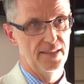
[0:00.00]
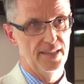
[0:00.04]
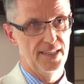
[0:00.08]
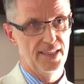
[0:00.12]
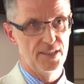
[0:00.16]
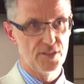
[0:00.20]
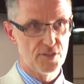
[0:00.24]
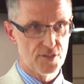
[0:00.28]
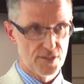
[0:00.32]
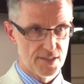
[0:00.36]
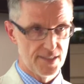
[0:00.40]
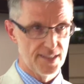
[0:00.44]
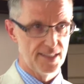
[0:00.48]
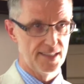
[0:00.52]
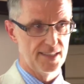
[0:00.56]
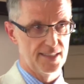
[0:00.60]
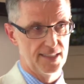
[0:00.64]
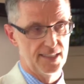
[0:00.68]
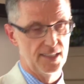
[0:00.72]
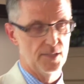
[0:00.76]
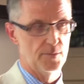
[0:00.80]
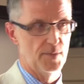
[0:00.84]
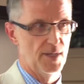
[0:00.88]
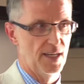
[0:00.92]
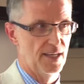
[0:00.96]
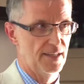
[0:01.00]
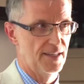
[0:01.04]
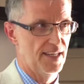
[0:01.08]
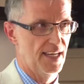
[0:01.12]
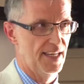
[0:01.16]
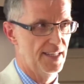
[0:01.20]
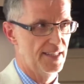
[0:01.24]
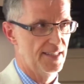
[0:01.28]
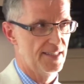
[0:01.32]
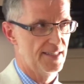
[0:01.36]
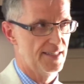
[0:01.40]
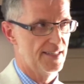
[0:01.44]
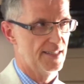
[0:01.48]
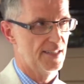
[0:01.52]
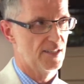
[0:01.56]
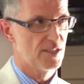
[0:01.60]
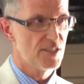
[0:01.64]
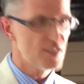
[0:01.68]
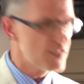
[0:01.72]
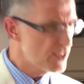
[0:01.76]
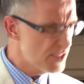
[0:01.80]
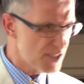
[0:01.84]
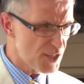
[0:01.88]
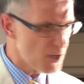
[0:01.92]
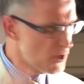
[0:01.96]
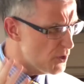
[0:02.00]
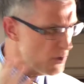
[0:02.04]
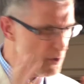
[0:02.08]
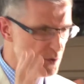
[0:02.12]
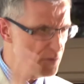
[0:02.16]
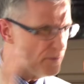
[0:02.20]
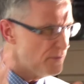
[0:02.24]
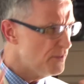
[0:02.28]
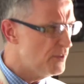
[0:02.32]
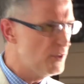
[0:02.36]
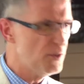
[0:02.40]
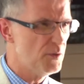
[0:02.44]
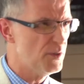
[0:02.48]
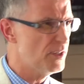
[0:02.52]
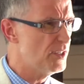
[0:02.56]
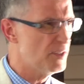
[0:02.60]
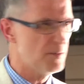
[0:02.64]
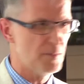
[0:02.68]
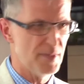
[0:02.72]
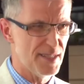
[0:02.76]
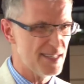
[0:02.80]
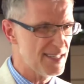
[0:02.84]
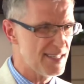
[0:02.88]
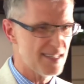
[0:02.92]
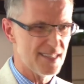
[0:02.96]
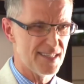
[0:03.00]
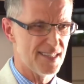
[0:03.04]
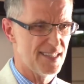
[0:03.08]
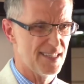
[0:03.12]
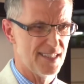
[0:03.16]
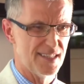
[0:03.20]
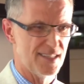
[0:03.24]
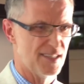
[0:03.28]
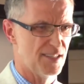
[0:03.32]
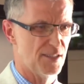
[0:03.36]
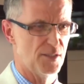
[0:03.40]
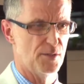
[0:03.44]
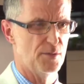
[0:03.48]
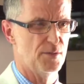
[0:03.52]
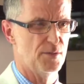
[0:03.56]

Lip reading: the interesting thing about that is that so few other businesses do